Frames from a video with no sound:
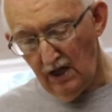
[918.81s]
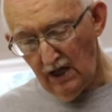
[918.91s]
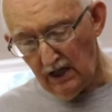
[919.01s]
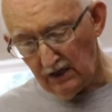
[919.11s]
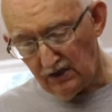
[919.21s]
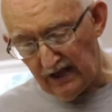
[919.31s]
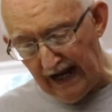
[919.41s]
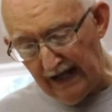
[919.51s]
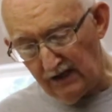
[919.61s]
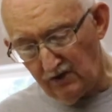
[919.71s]
It
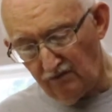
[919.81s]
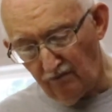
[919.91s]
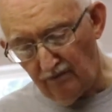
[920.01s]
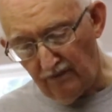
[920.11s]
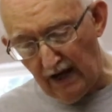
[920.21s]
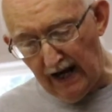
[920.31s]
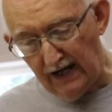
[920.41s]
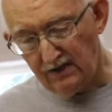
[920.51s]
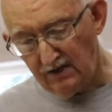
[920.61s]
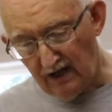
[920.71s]
sands
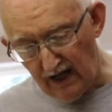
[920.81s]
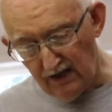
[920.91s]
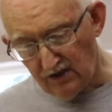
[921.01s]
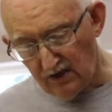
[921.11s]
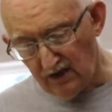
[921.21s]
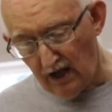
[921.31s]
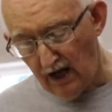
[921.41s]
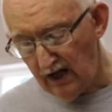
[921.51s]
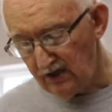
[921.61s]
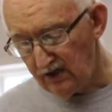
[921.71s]
nice, tastes
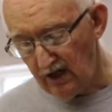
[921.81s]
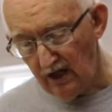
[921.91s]
nice,